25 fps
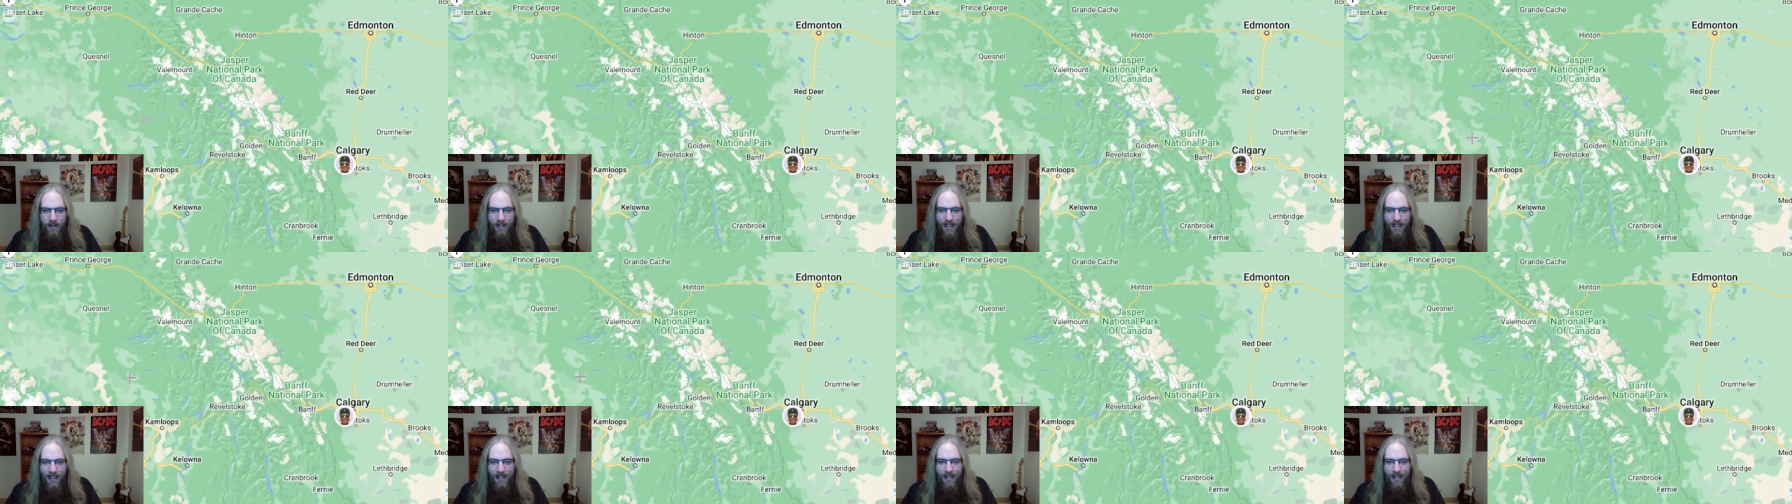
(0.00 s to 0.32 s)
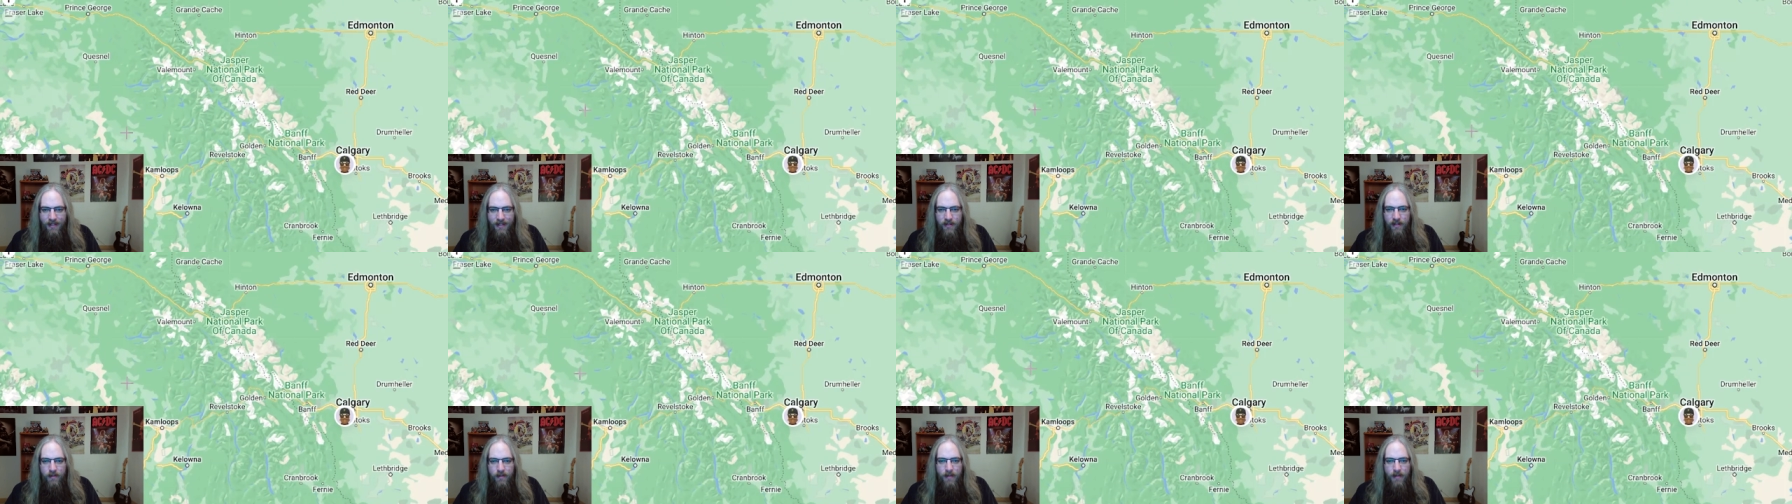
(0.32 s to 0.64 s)
That
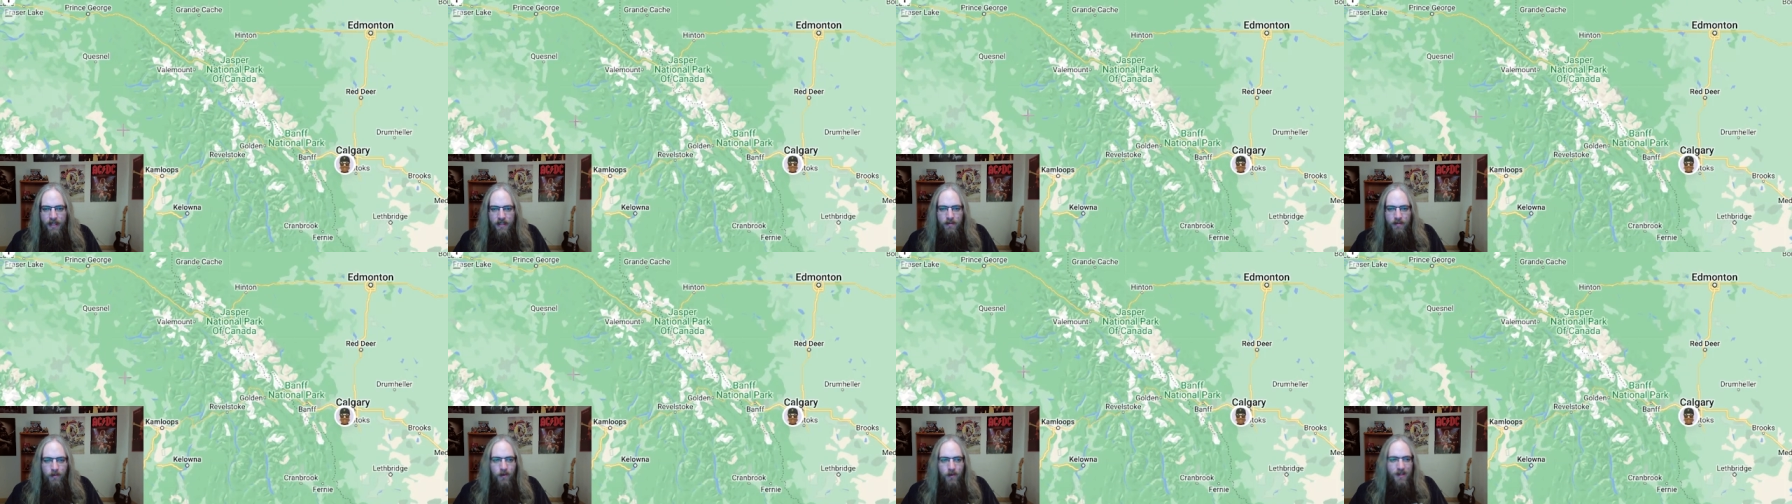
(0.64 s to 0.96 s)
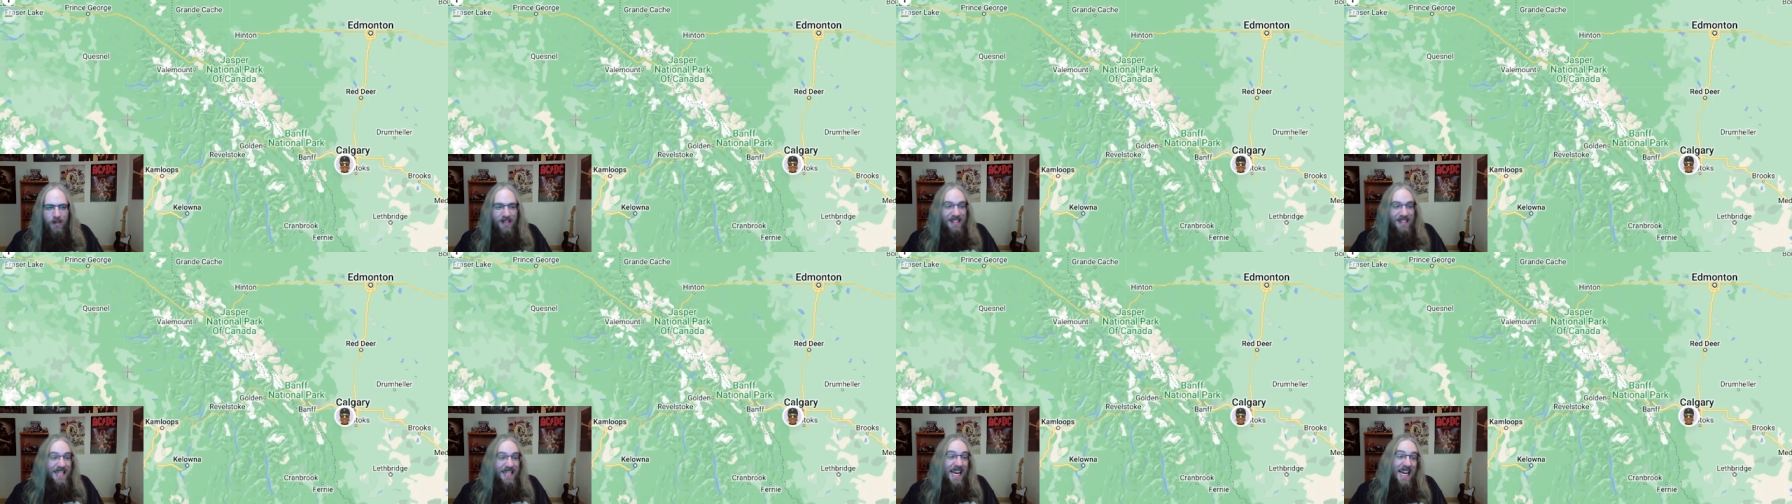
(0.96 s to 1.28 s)
actually makes more
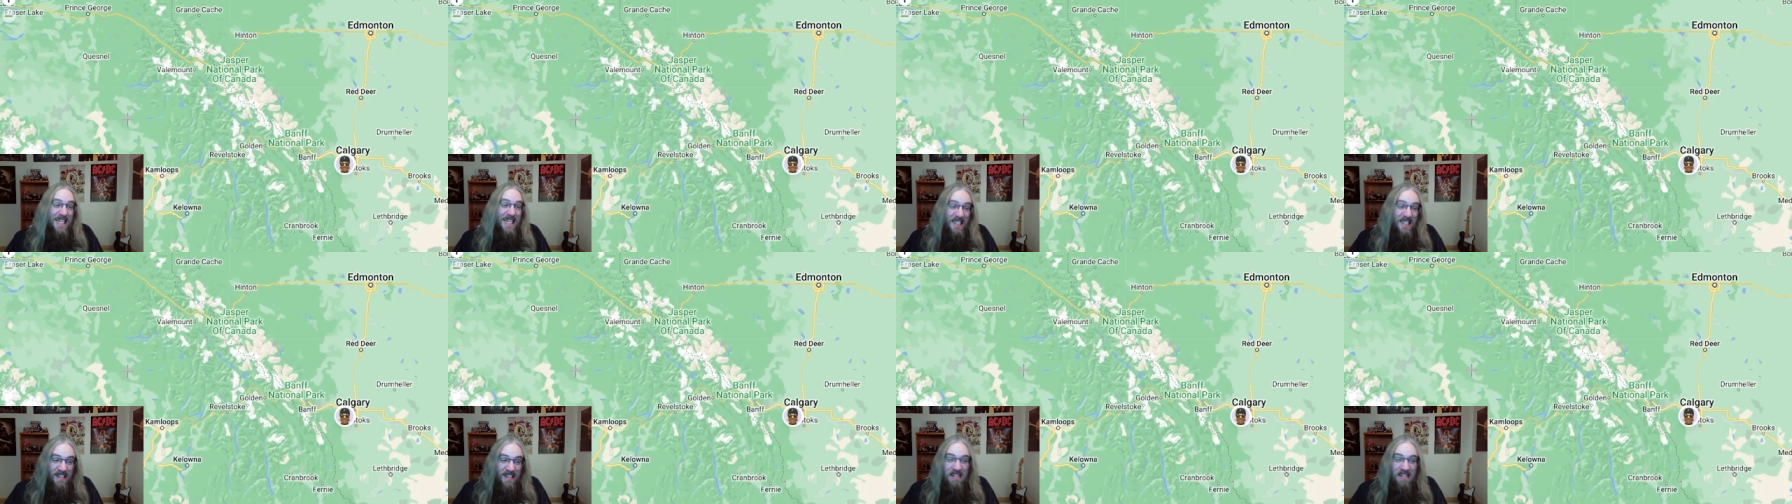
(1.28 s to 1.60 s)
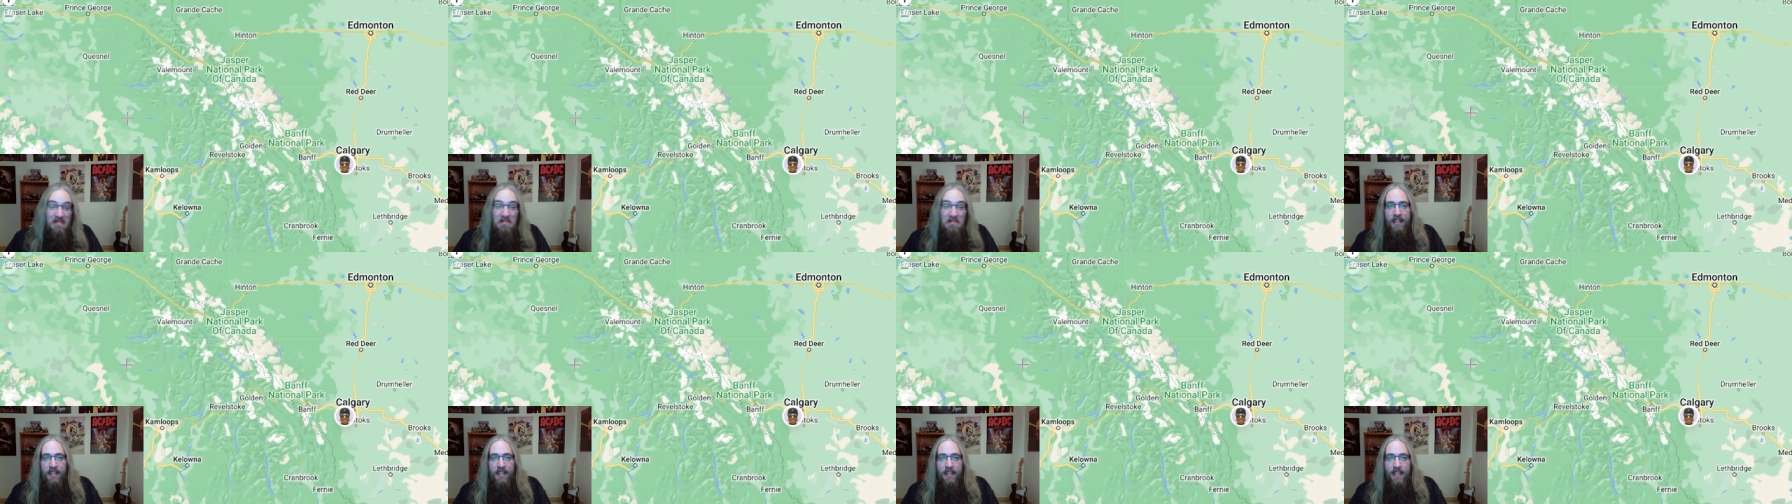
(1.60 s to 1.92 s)
sense.
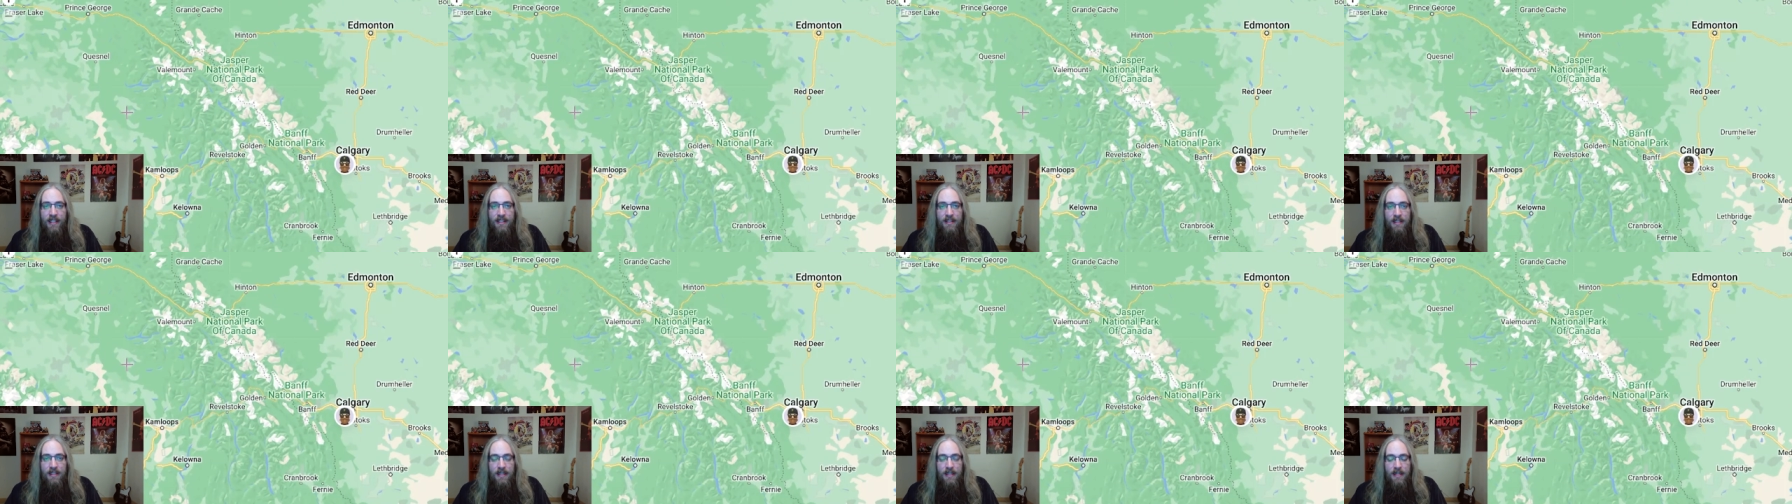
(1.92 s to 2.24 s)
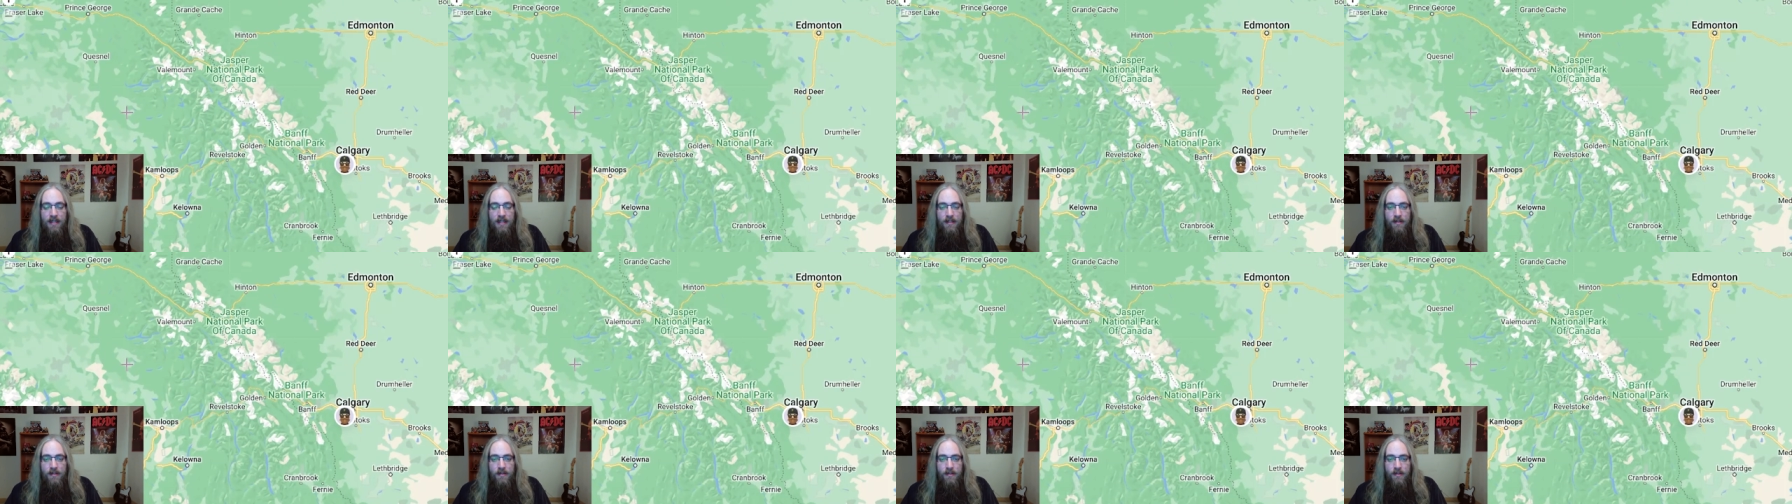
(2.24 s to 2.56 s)
It
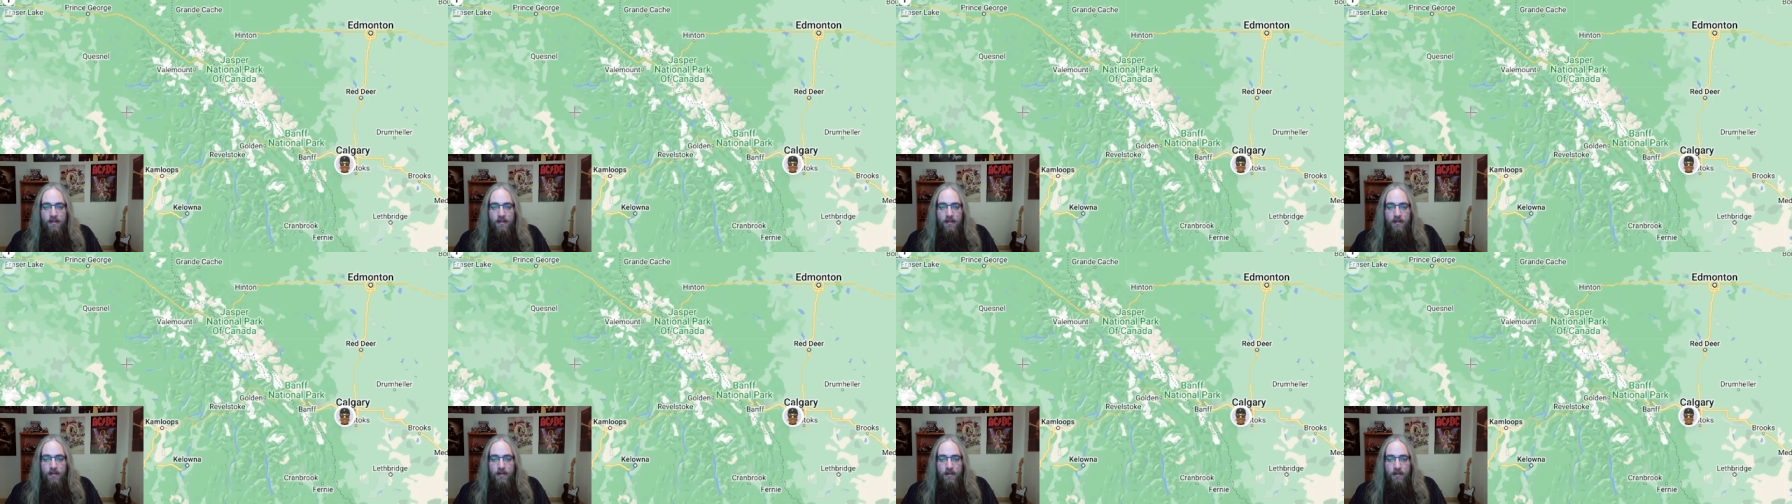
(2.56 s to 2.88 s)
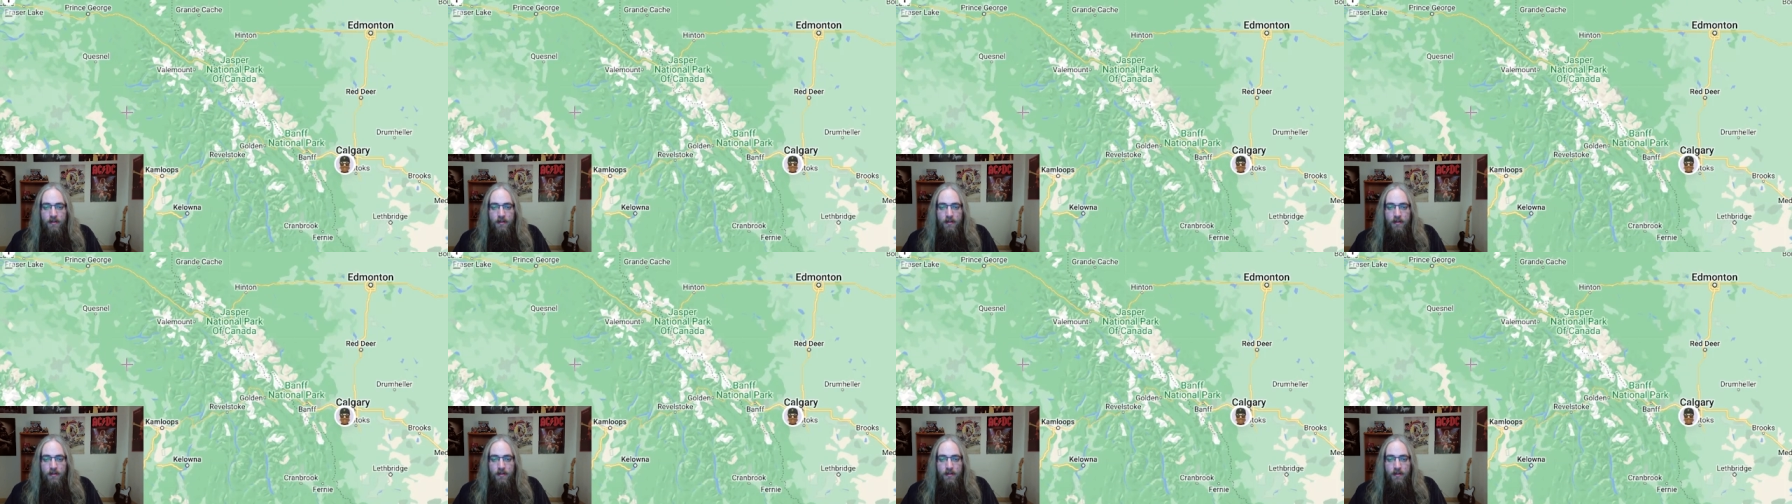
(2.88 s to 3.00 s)
does.